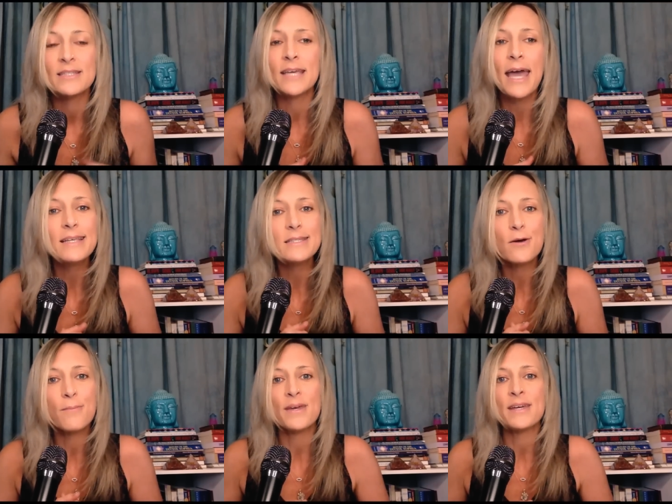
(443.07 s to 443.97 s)
And the
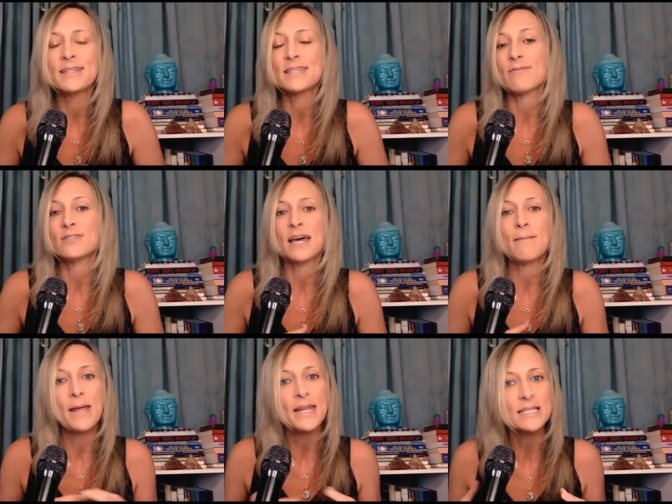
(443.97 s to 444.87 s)
Cassiopeians have
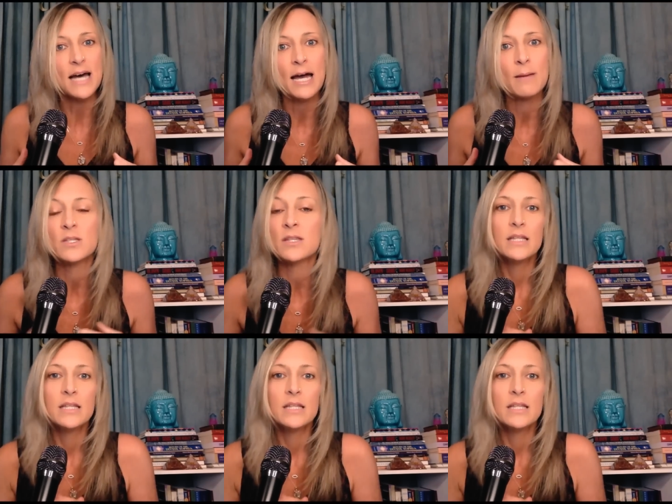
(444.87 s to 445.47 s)
said many times that